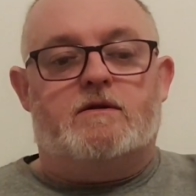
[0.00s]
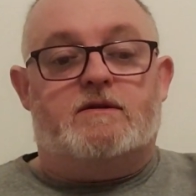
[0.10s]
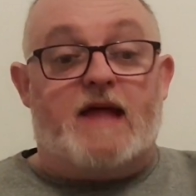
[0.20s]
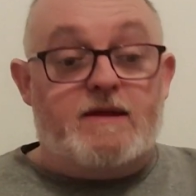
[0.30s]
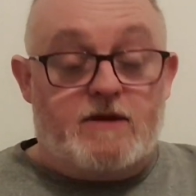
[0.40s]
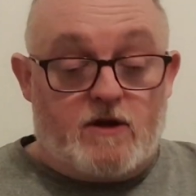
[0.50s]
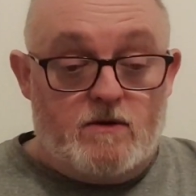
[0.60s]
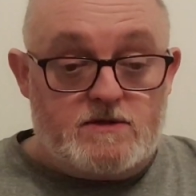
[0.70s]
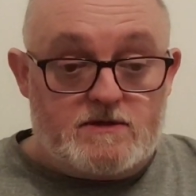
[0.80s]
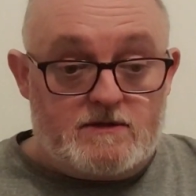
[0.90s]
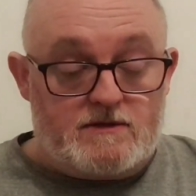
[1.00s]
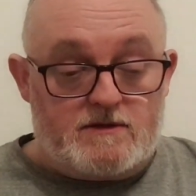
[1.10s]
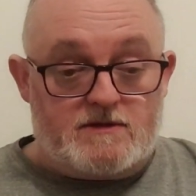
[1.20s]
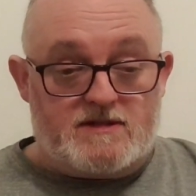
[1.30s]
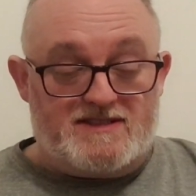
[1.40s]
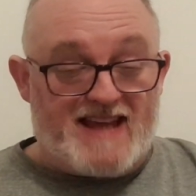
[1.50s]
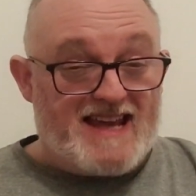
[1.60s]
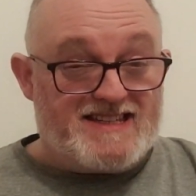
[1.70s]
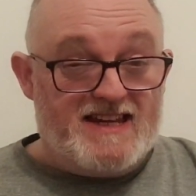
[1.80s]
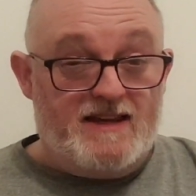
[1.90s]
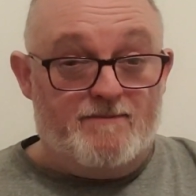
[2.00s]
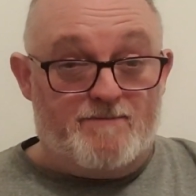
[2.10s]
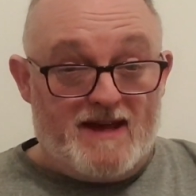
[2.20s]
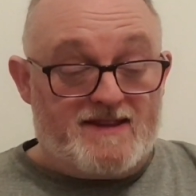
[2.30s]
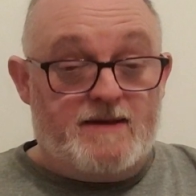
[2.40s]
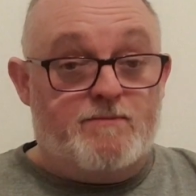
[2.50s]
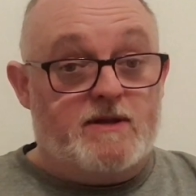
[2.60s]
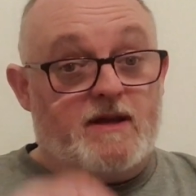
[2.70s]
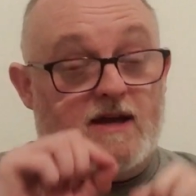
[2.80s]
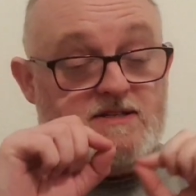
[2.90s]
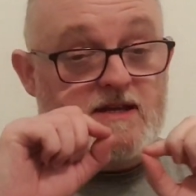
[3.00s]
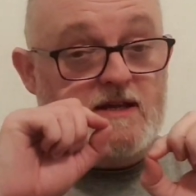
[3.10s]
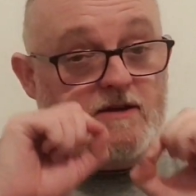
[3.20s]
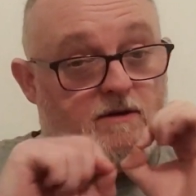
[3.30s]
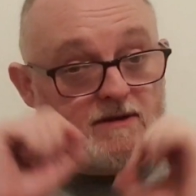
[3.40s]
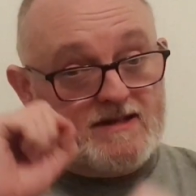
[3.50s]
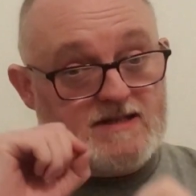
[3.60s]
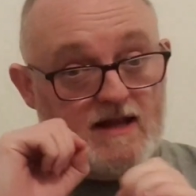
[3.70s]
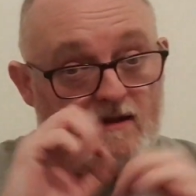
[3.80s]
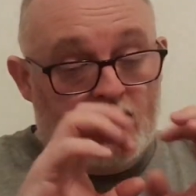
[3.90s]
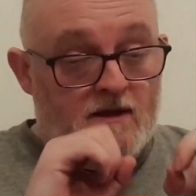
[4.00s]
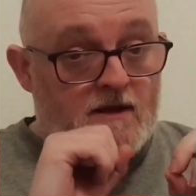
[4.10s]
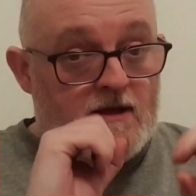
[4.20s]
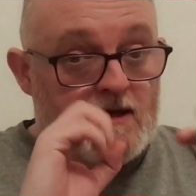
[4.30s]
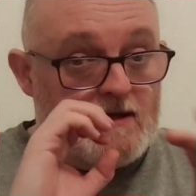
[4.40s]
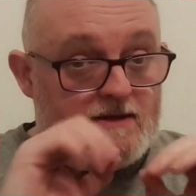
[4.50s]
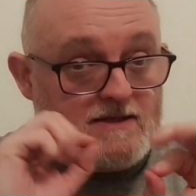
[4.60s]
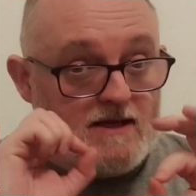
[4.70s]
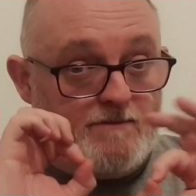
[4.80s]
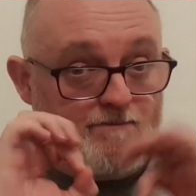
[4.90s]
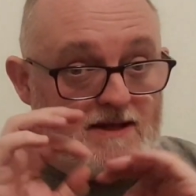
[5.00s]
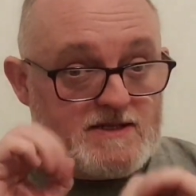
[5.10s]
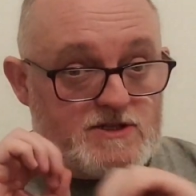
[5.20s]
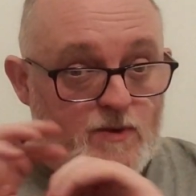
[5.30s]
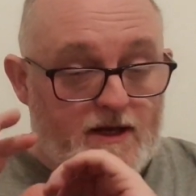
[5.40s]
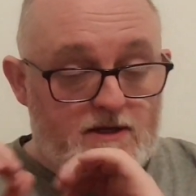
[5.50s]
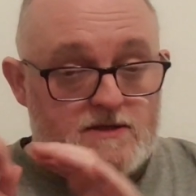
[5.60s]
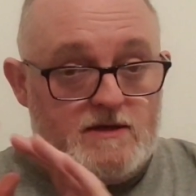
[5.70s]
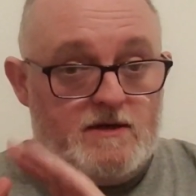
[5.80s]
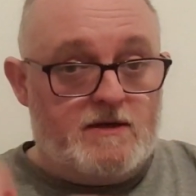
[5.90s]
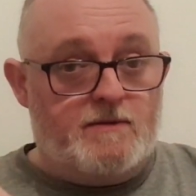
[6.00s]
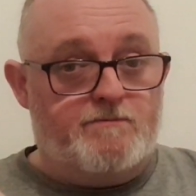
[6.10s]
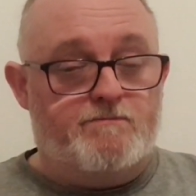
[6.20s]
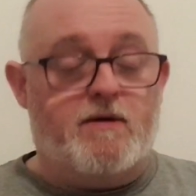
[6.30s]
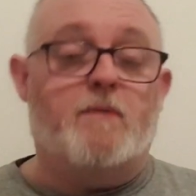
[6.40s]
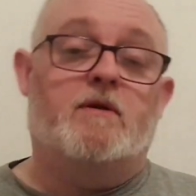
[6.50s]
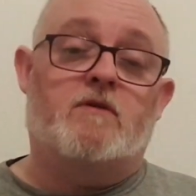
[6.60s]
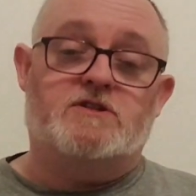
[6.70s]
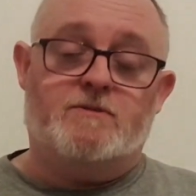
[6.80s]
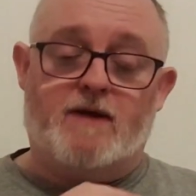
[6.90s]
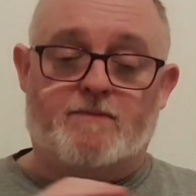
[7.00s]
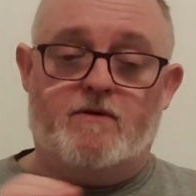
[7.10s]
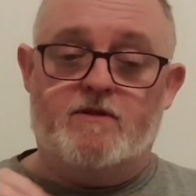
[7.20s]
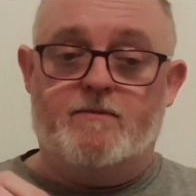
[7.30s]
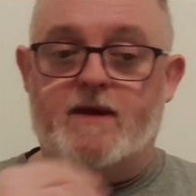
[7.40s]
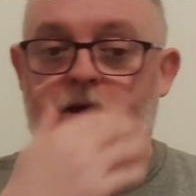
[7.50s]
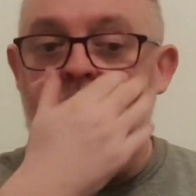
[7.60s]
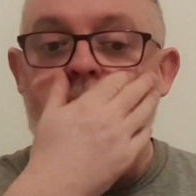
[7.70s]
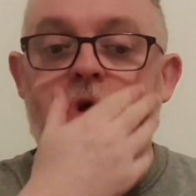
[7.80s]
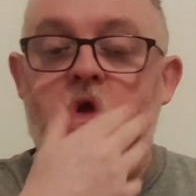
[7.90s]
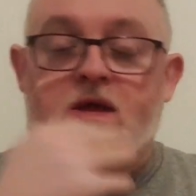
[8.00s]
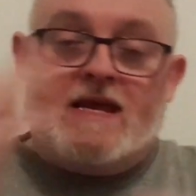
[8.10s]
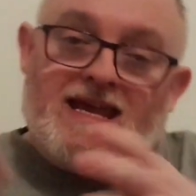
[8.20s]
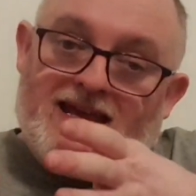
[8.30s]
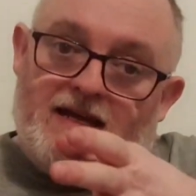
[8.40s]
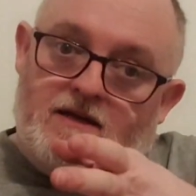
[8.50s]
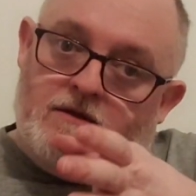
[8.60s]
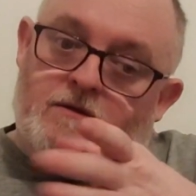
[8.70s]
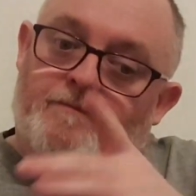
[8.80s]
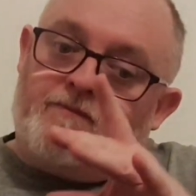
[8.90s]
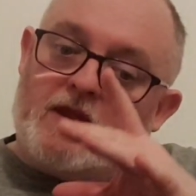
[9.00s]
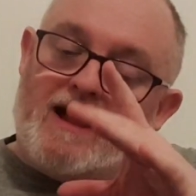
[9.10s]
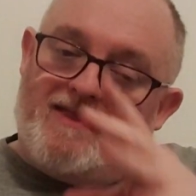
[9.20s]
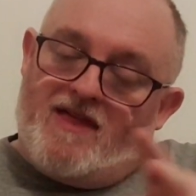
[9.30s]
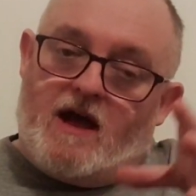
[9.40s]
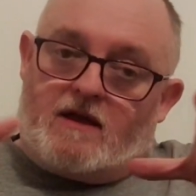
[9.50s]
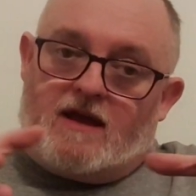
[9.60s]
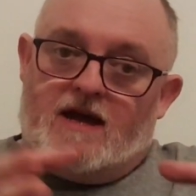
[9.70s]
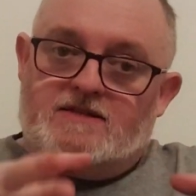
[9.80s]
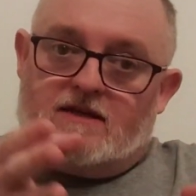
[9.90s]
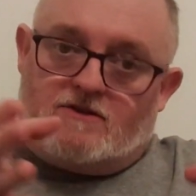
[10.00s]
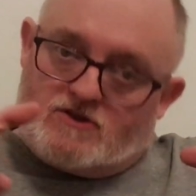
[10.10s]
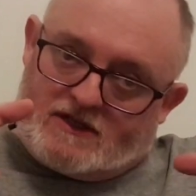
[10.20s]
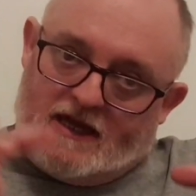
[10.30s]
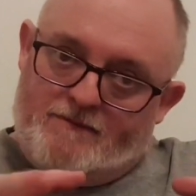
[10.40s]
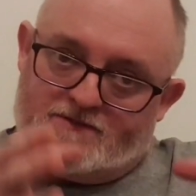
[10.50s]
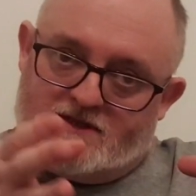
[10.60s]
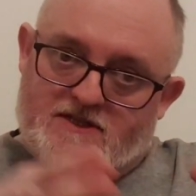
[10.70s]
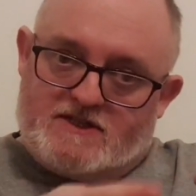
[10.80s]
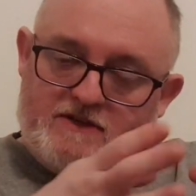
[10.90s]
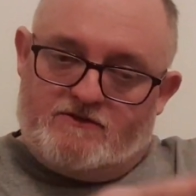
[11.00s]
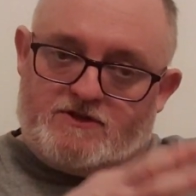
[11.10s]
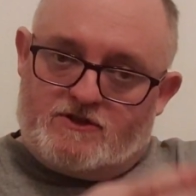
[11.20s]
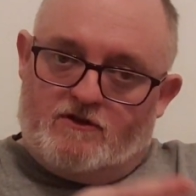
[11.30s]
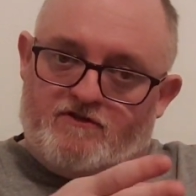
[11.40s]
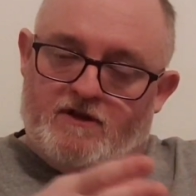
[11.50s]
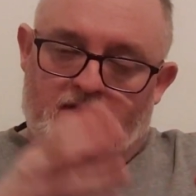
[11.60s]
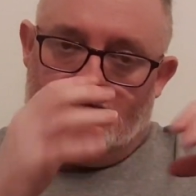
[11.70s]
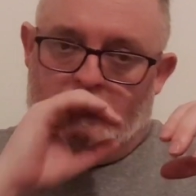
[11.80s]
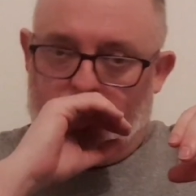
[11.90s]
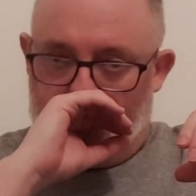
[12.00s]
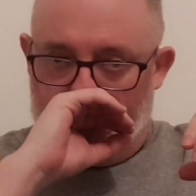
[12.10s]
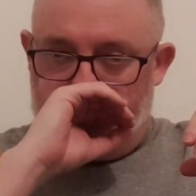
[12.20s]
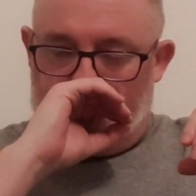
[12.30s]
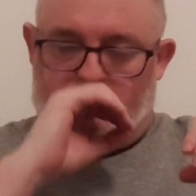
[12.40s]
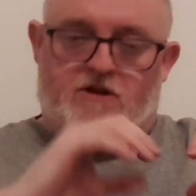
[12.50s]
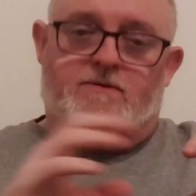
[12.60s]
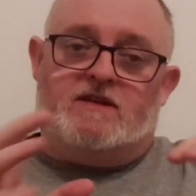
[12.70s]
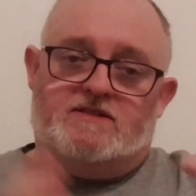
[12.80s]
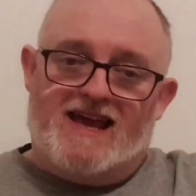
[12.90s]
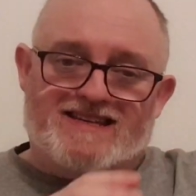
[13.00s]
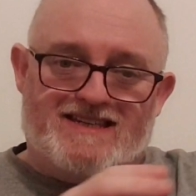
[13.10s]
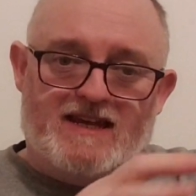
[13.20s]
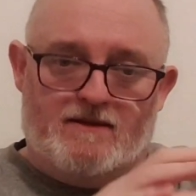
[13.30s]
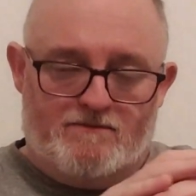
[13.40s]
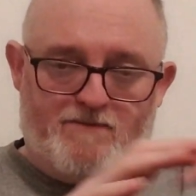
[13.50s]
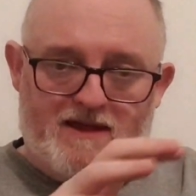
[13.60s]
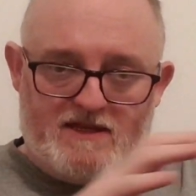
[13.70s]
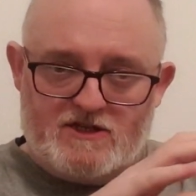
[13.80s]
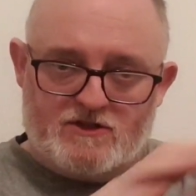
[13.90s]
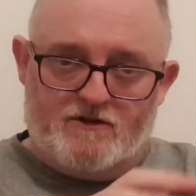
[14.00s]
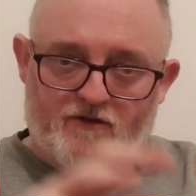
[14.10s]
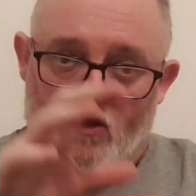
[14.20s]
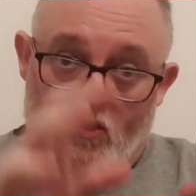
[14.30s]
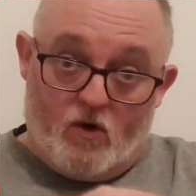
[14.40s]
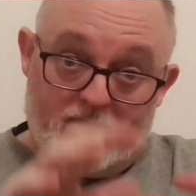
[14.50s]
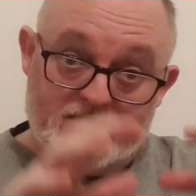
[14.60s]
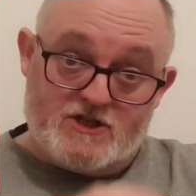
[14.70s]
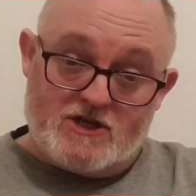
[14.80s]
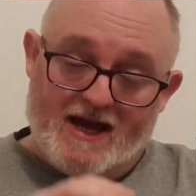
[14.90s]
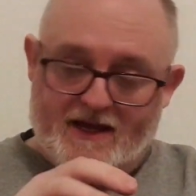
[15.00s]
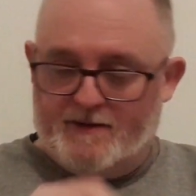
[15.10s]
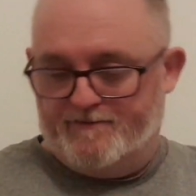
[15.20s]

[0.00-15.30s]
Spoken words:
Then it goes zesty and pithy, but I'd say you got these little bits of sweetness popping across the backbone of the beer. And that kind of just keeps the citrus stuff, should be zesty, pithy stuff, all in check.